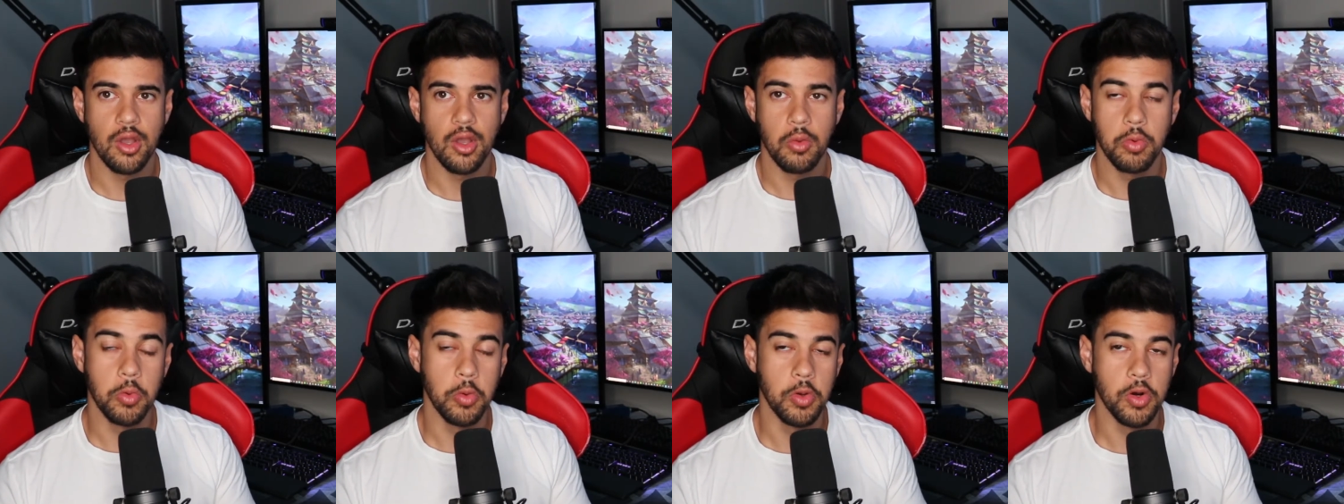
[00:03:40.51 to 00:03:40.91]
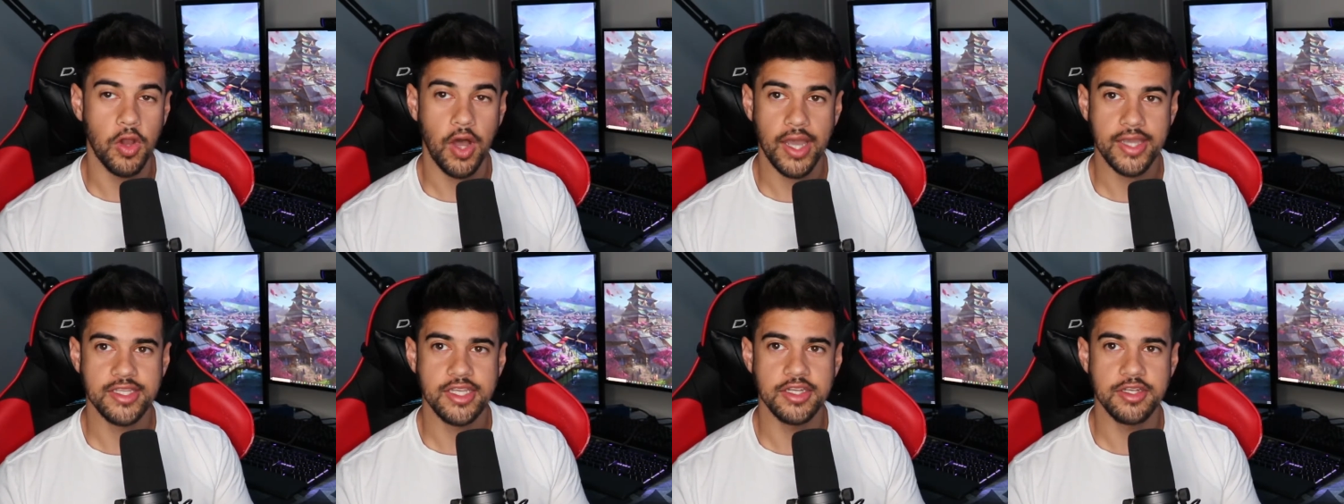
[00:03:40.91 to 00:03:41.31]
We would
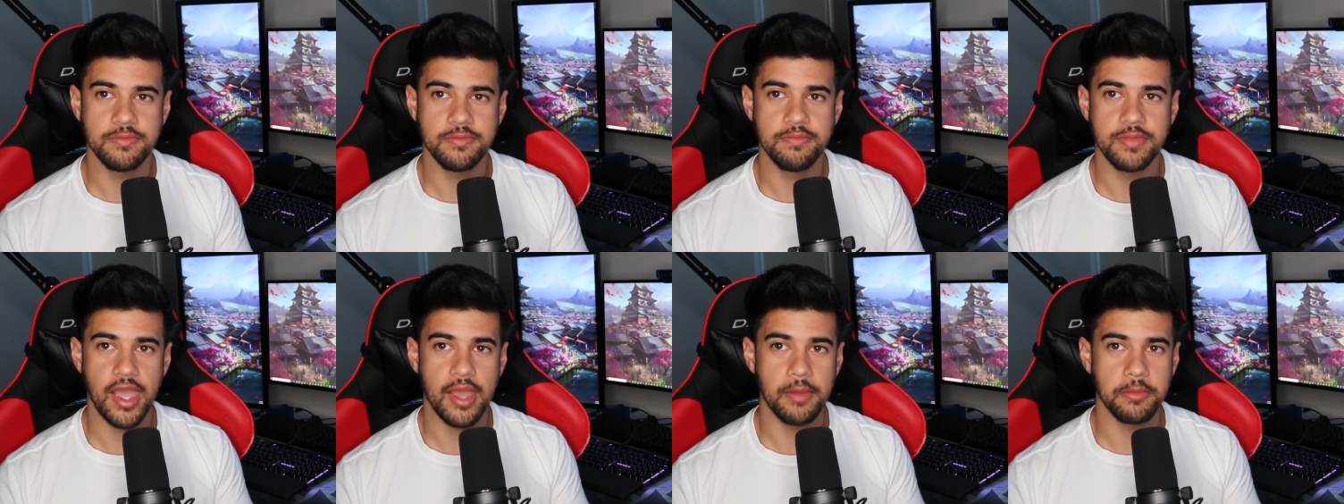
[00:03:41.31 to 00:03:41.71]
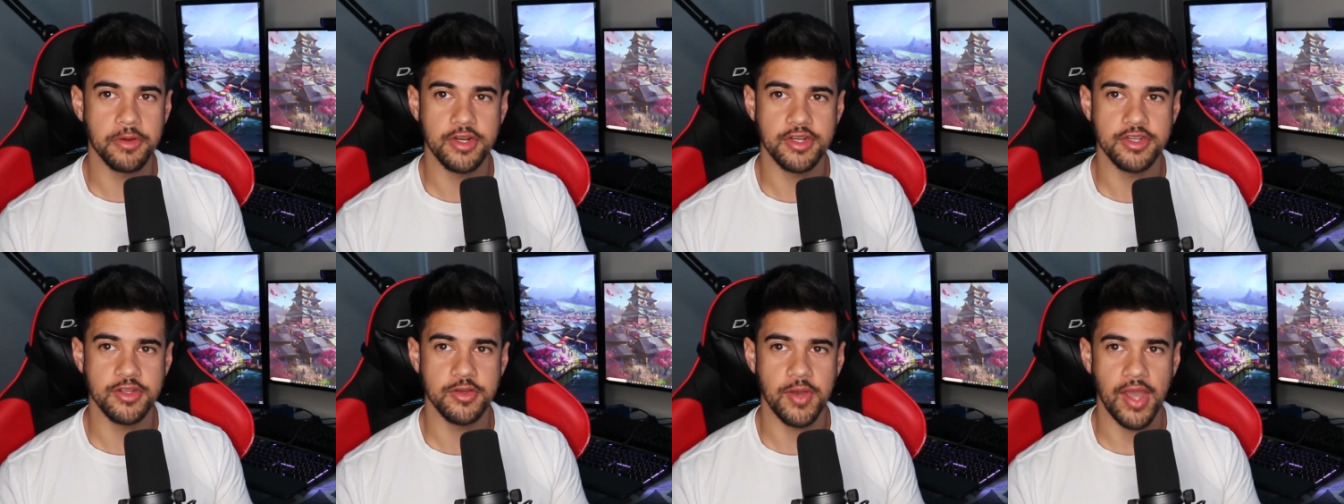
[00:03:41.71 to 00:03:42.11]
like to be able
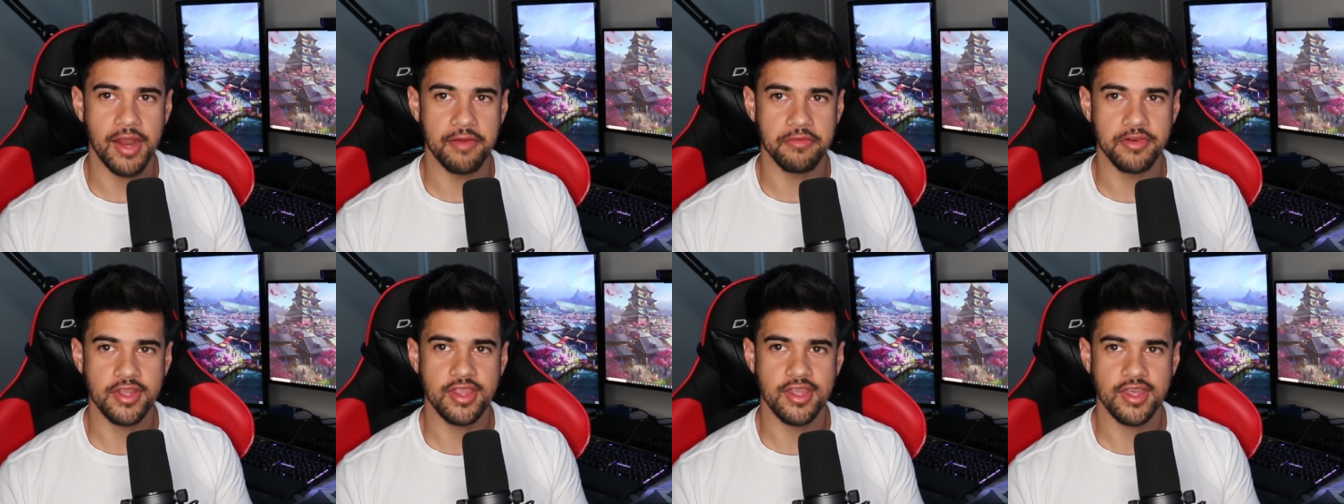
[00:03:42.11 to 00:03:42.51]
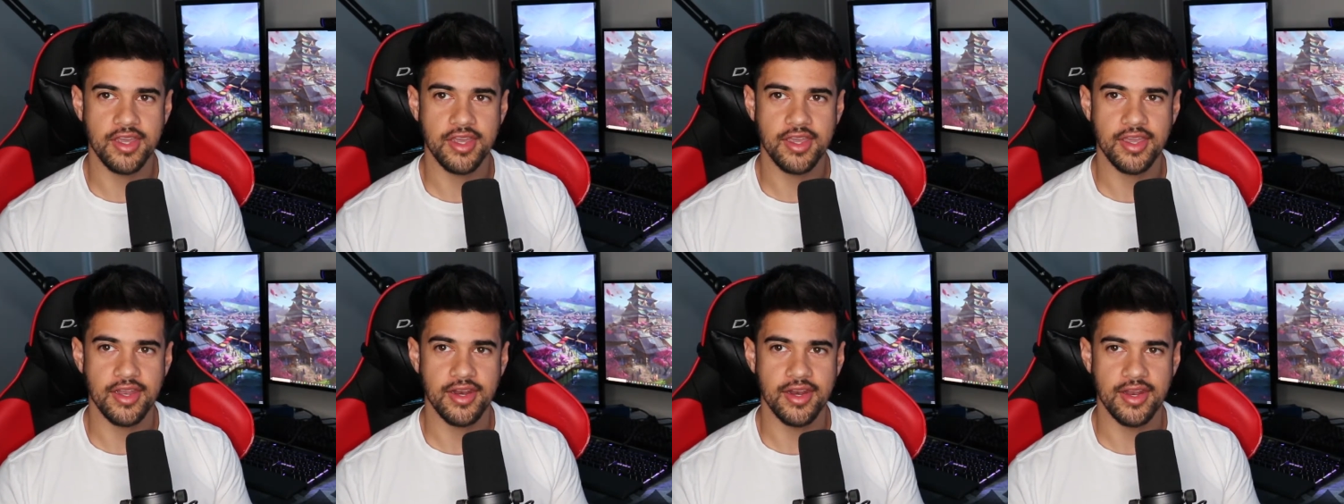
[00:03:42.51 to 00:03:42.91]
to do
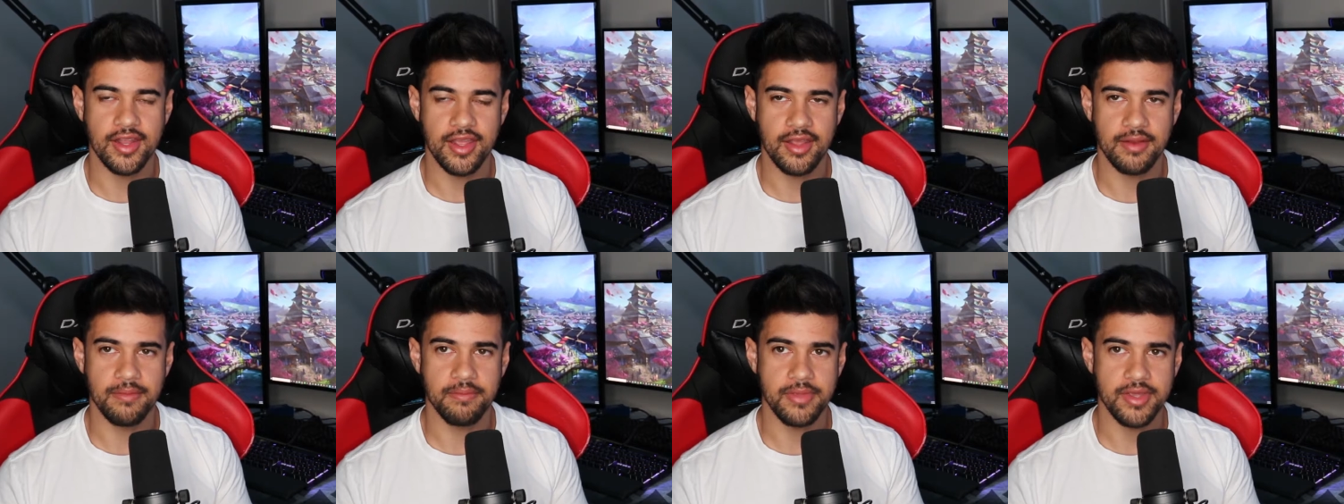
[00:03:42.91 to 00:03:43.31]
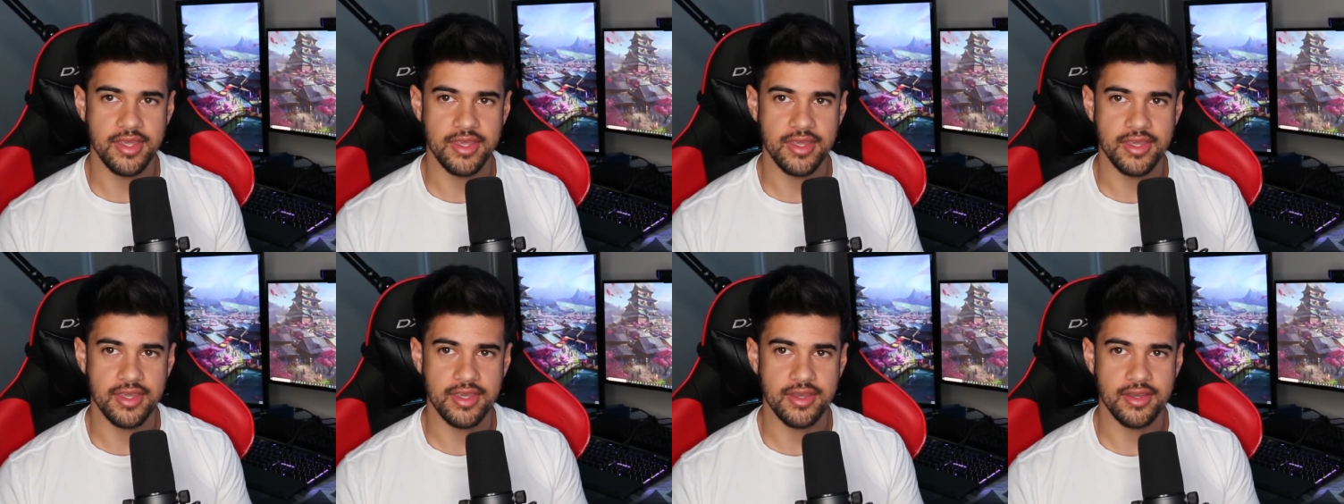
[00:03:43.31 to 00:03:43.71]
everything and
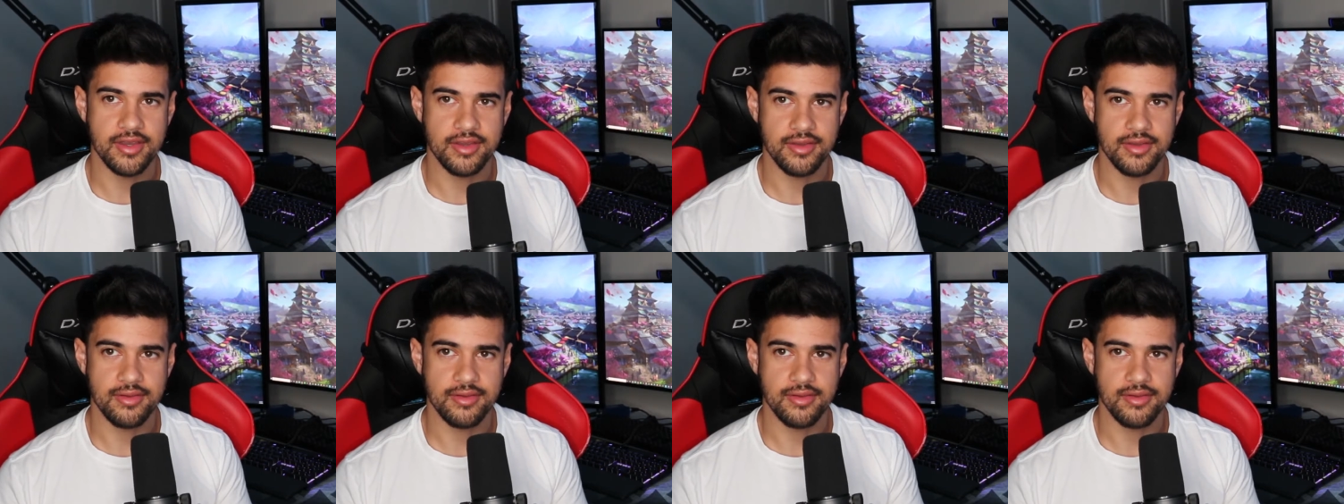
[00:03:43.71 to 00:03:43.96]
be,